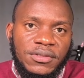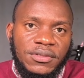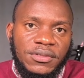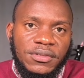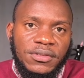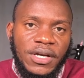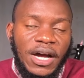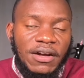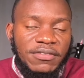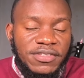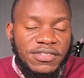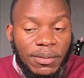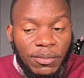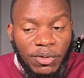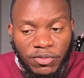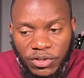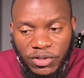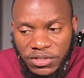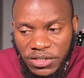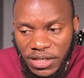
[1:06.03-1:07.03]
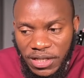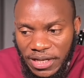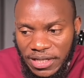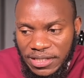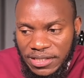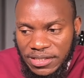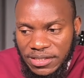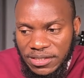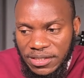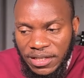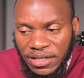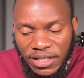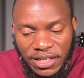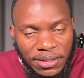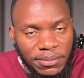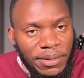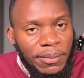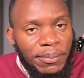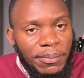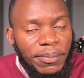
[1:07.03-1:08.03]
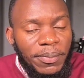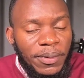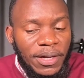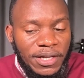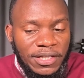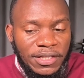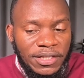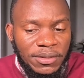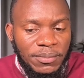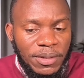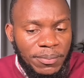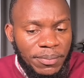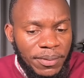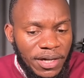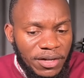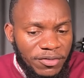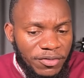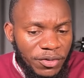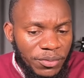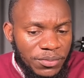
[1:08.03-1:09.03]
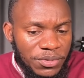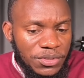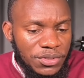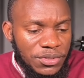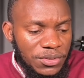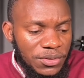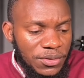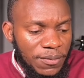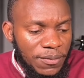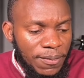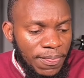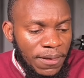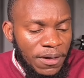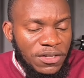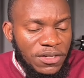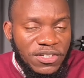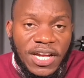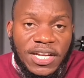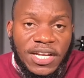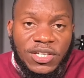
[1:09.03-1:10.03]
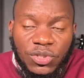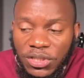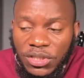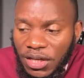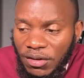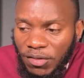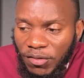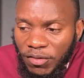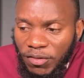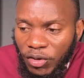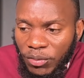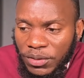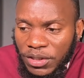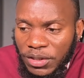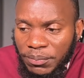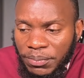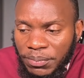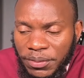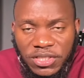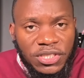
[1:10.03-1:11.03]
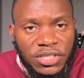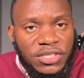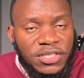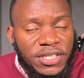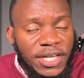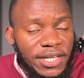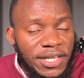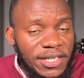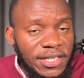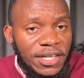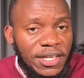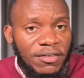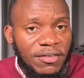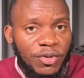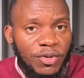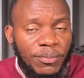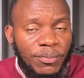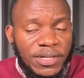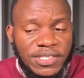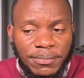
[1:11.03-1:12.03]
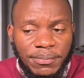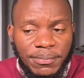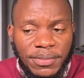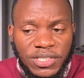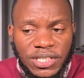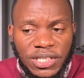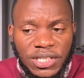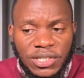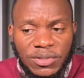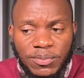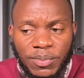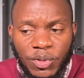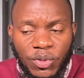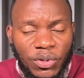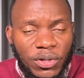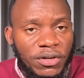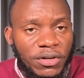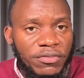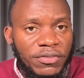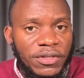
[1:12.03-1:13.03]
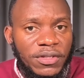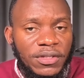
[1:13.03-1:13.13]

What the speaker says: I have some of your sons in my platforms trying to recover from depression, trying to recover from masturbation and pornography.